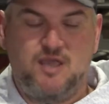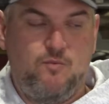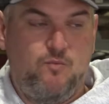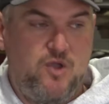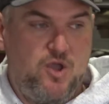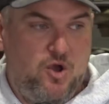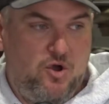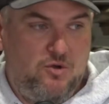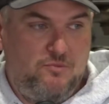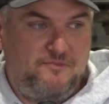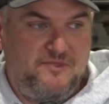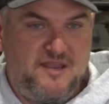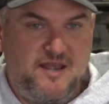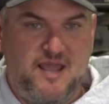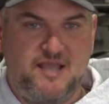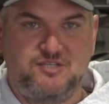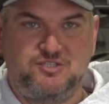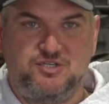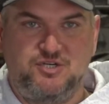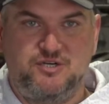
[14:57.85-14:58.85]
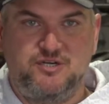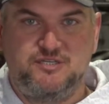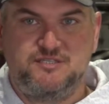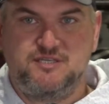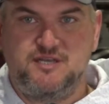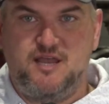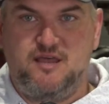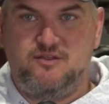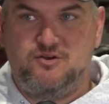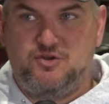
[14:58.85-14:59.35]
And we hope that next year is
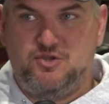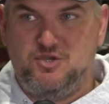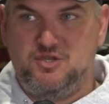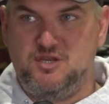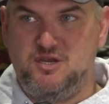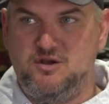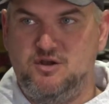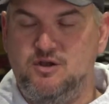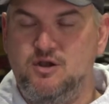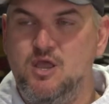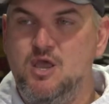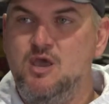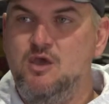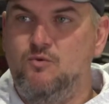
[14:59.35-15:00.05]
another good year.